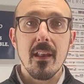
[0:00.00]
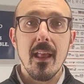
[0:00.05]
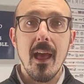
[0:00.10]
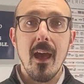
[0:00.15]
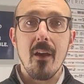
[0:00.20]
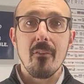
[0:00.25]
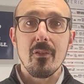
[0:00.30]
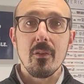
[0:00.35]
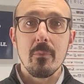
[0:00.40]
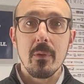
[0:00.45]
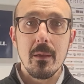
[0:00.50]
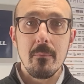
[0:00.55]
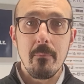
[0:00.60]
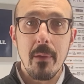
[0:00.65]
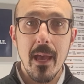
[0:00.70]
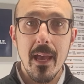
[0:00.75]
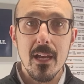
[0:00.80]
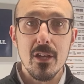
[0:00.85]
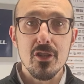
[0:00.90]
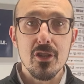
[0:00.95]
to have to be
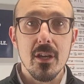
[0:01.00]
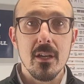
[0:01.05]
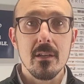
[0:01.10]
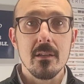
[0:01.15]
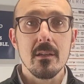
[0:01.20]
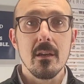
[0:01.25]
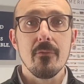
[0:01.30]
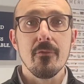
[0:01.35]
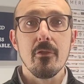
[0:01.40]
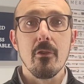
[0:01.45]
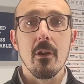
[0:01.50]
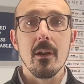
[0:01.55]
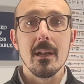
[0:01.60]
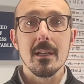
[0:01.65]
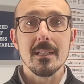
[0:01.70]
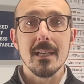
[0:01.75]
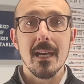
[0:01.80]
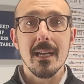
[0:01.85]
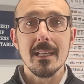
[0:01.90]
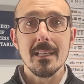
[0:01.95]
patient if you're on
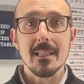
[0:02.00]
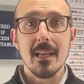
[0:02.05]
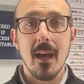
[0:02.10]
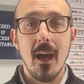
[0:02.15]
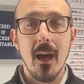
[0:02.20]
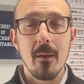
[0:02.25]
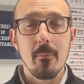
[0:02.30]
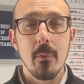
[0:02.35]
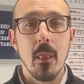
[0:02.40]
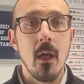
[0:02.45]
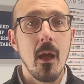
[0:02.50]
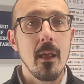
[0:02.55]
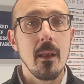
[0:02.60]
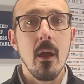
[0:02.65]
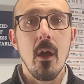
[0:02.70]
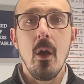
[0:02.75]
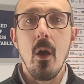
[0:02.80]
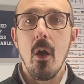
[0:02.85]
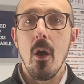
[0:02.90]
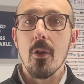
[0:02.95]
a tight timeline,